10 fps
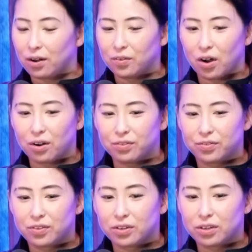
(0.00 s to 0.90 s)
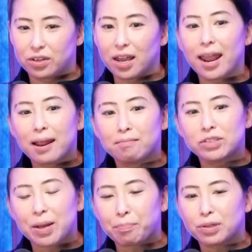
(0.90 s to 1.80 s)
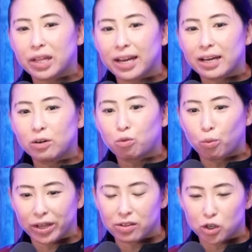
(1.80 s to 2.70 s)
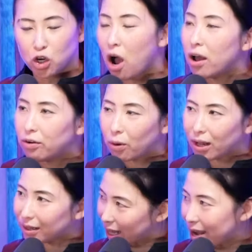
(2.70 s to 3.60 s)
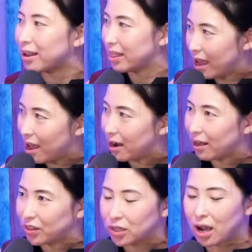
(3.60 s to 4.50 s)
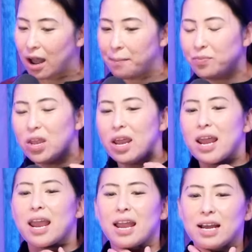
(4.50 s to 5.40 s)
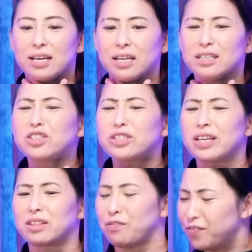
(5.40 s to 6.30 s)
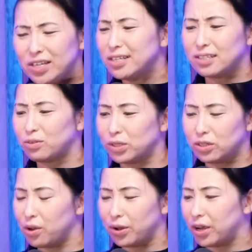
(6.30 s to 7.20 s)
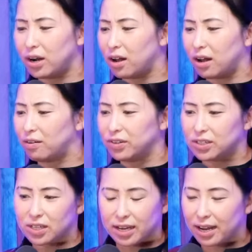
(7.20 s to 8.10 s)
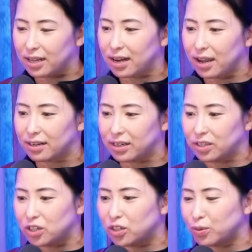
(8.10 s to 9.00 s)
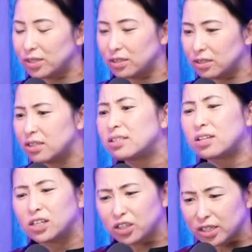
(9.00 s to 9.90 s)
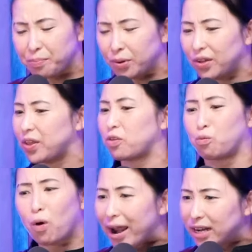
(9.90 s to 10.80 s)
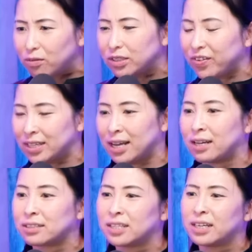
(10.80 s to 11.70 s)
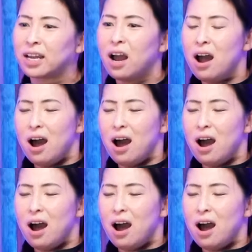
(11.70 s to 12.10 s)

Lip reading: of games that played with genre like that at the time. And it's just the physics was so good, obviously, and it just was such a simple, and the writing was fantastic.